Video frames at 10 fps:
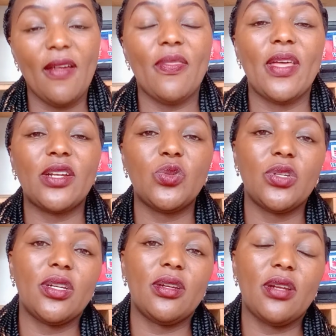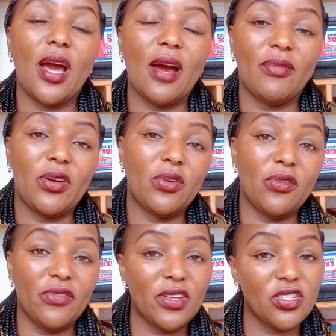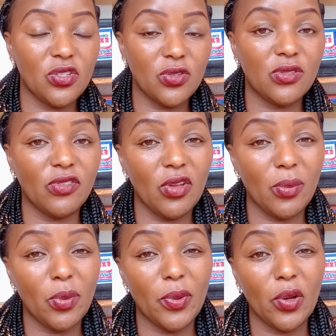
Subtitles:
and that will have a lot of issues for your baby